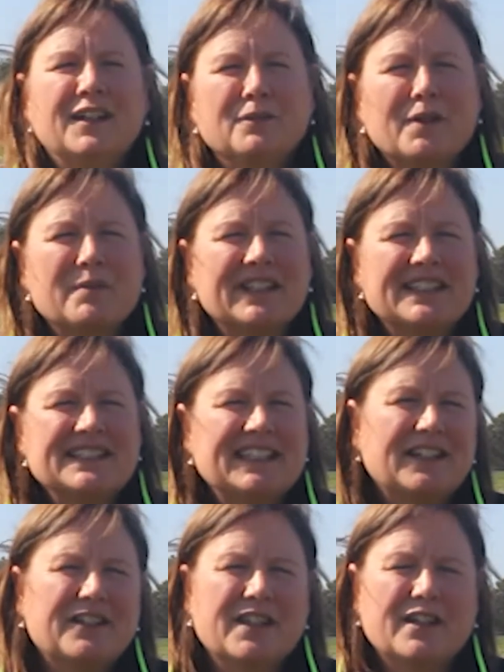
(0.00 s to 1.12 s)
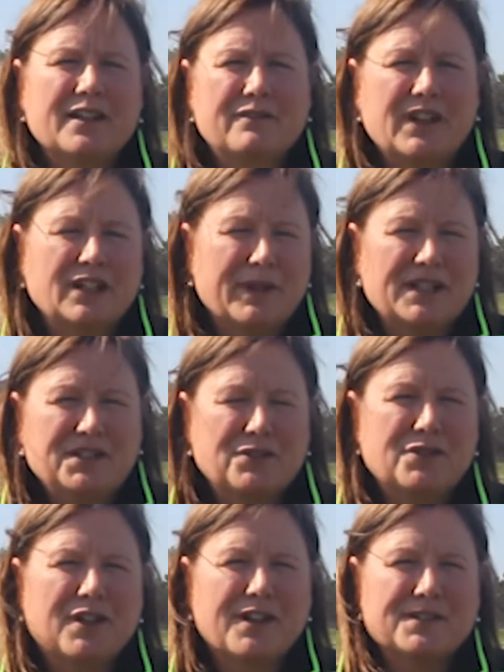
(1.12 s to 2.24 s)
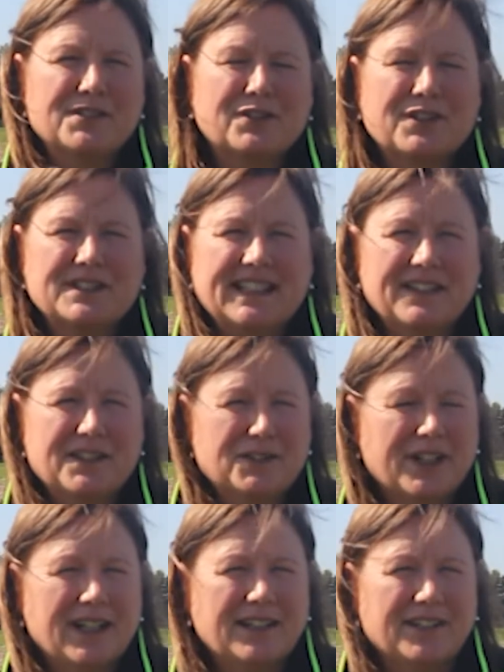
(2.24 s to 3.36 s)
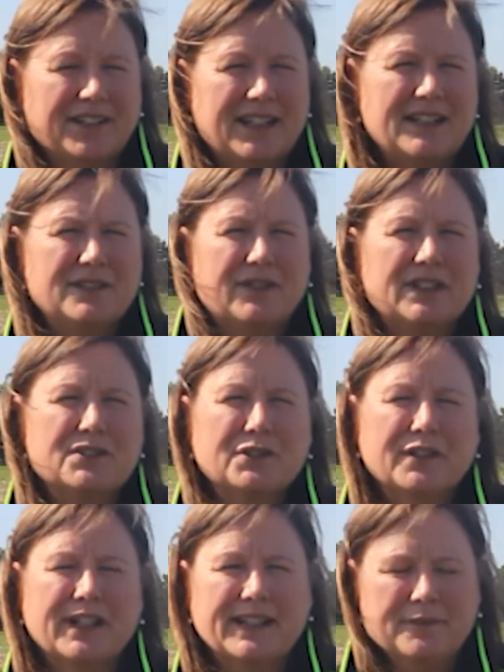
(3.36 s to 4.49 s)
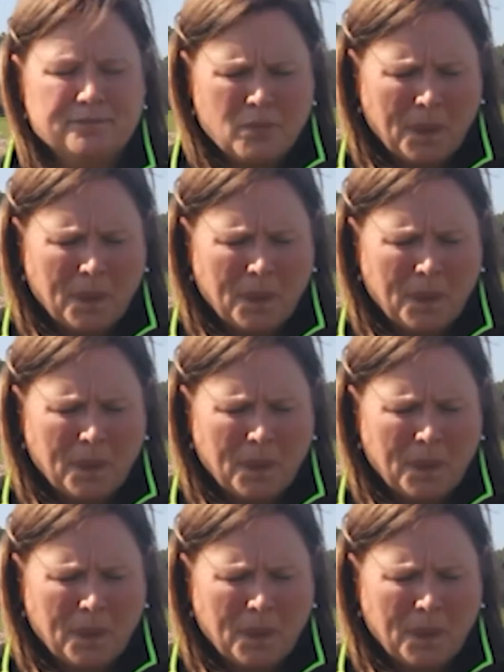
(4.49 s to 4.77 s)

When we consider the evaluation trials through South Australia and into Victoria,